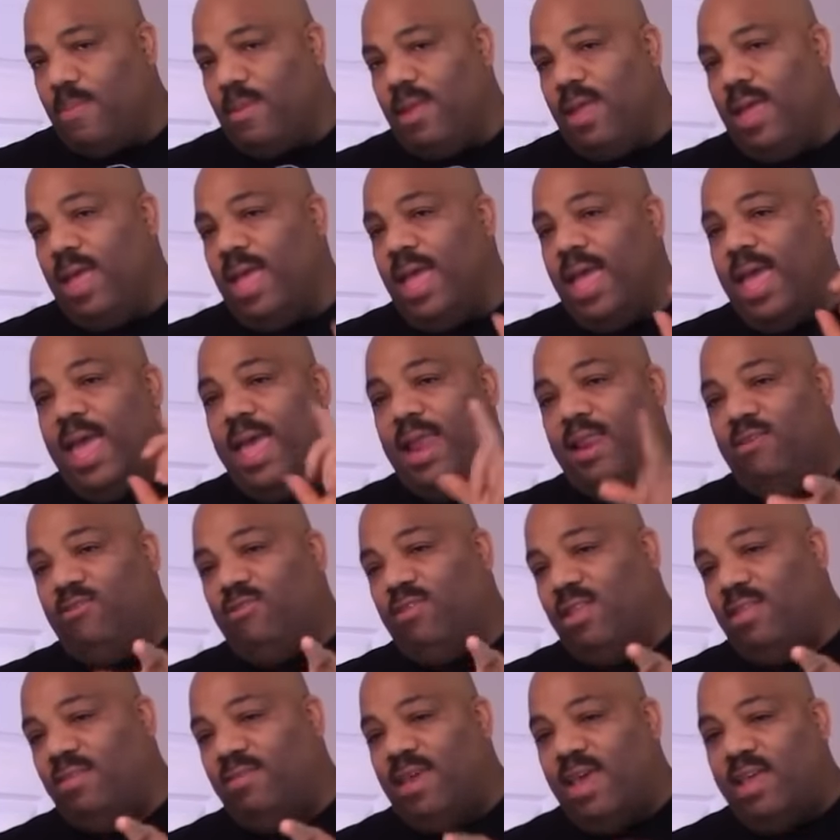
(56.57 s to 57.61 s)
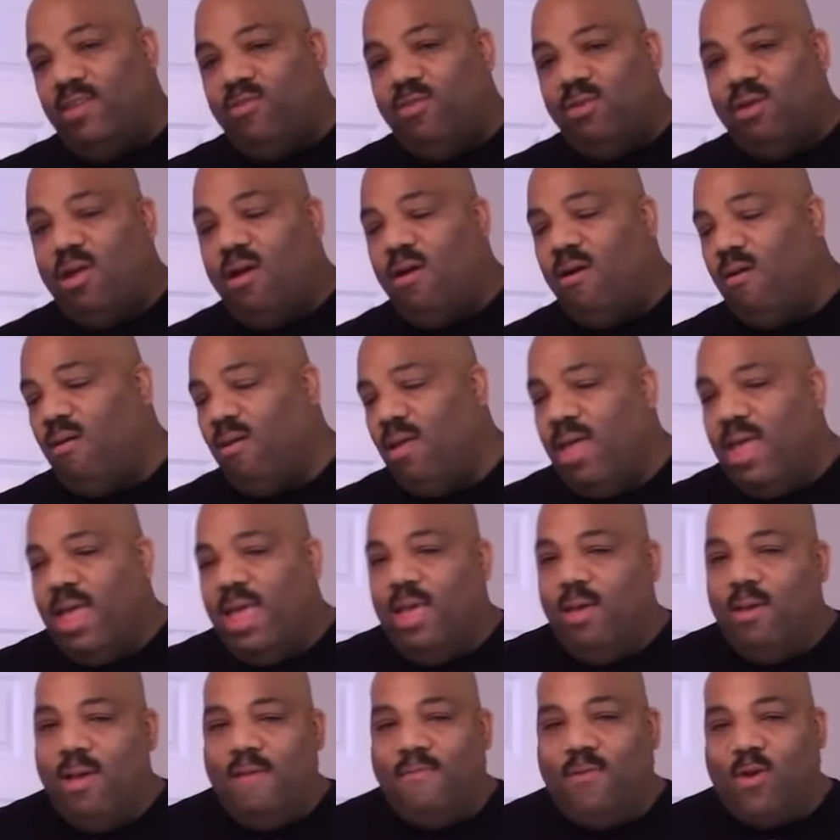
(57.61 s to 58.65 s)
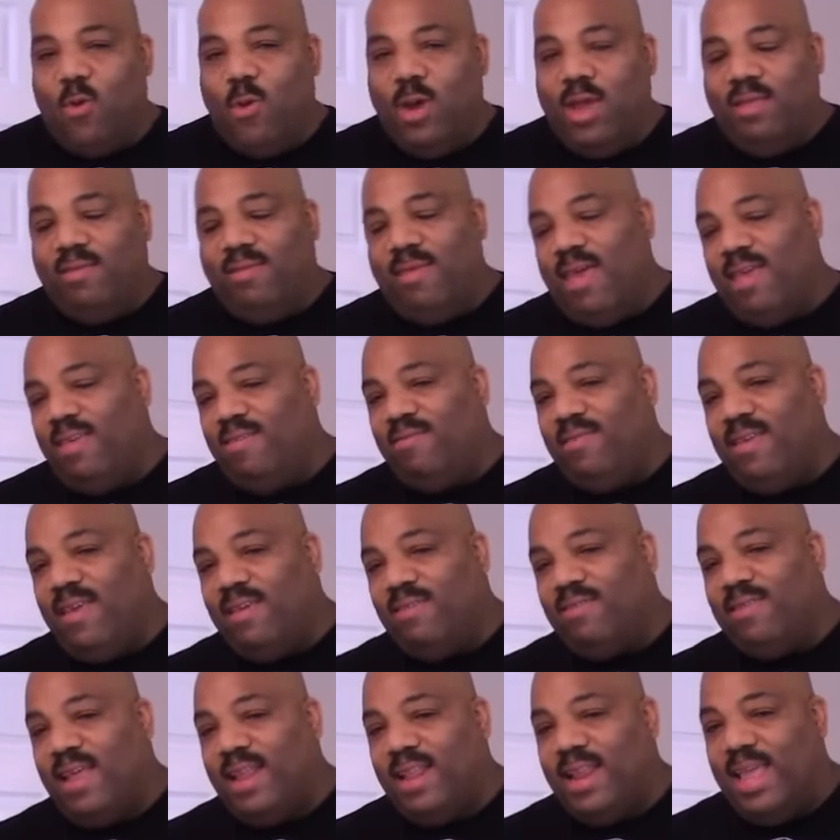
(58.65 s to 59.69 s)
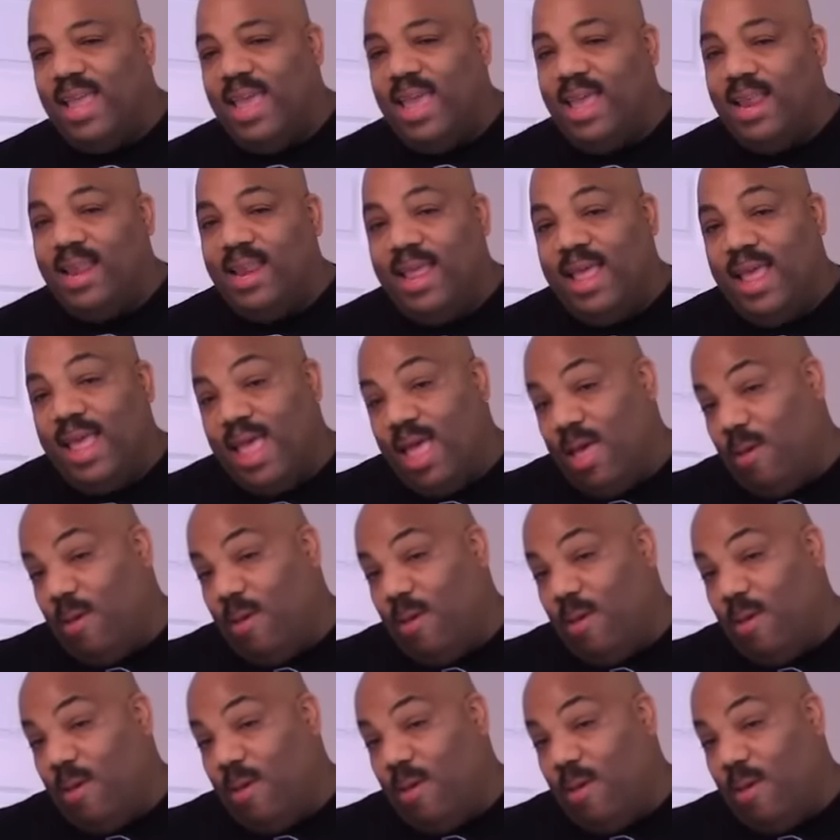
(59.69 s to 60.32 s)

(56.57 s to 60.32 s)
and it shouldn't take too long. Have a quick taste test at the end,